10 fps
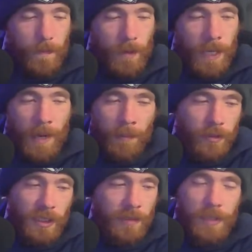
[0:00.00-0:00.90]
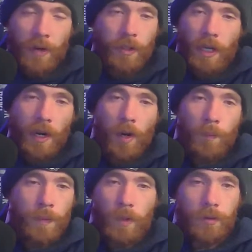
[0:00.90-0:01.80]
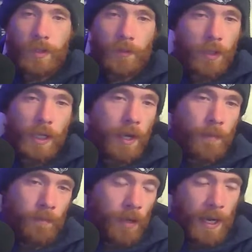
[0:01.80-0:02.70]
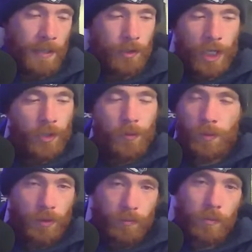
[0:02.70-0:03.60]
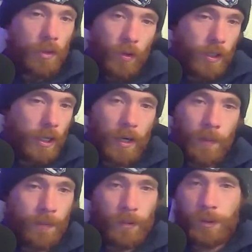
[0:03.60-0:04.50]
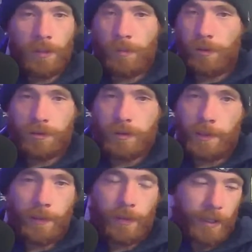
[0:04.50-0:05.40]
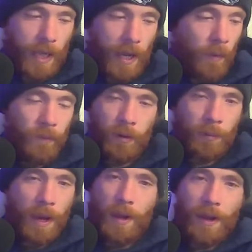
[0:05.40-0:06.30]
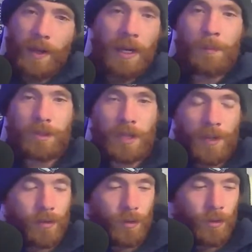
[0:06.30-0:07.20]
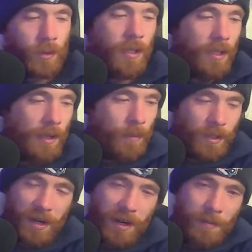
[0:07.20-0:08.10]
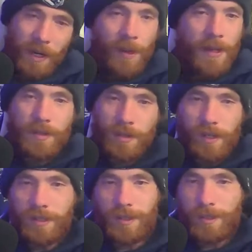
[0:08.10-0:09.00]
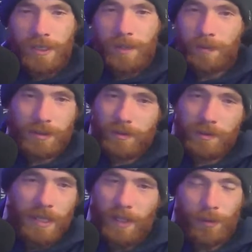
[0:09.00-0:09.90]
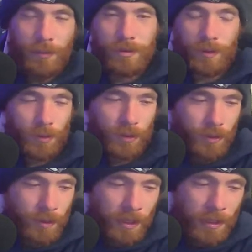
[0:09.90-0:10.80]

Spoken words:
But yeah, most teams, I don't care. I hope they lose every game. I genuinely don't care if your team loses every. Like, I don't feel bad. Like, I pretend to. I'm like, oh, man, that sucks. Your team's not doing so good.